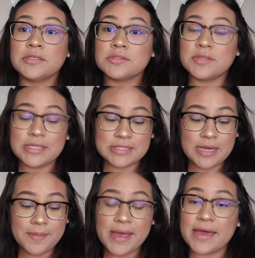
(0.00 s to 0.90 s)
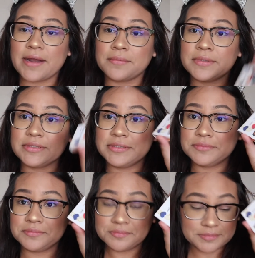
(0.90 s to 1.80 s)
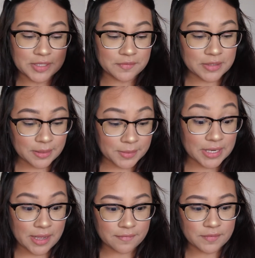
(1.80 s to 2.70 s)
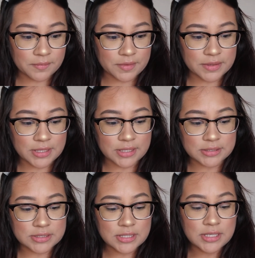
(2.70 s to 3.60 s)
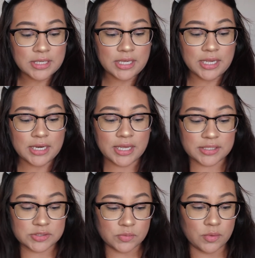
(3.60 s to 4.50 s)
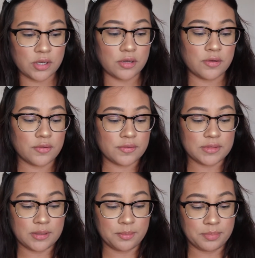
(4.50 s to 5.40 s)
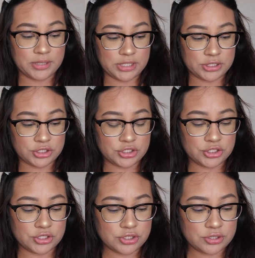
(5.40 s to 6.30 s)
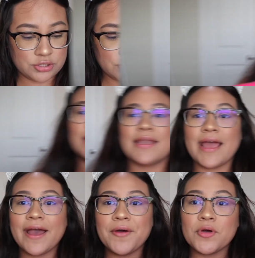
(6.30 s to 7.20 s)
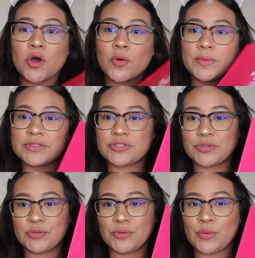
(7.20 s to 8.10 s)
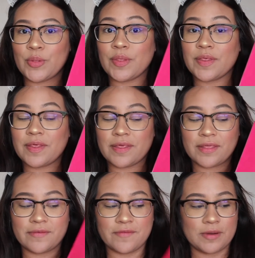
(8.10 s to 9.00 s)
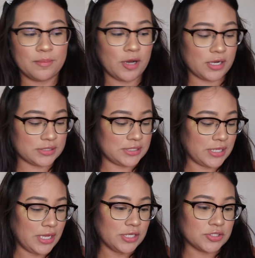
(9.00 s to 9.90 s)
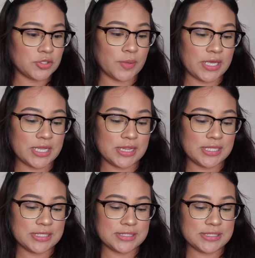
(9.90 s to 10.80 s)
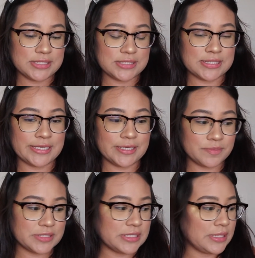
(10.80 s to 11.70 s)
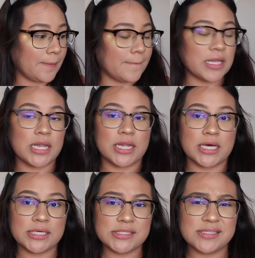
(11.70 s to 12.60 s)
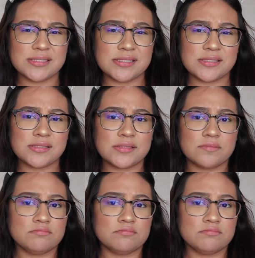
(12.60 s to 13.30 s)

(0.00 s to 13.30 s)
So that's not bad. I feel like I'm gonna have fun with that. And as well, the blush. Now going to the fun box. So again, this is IPSY Plus.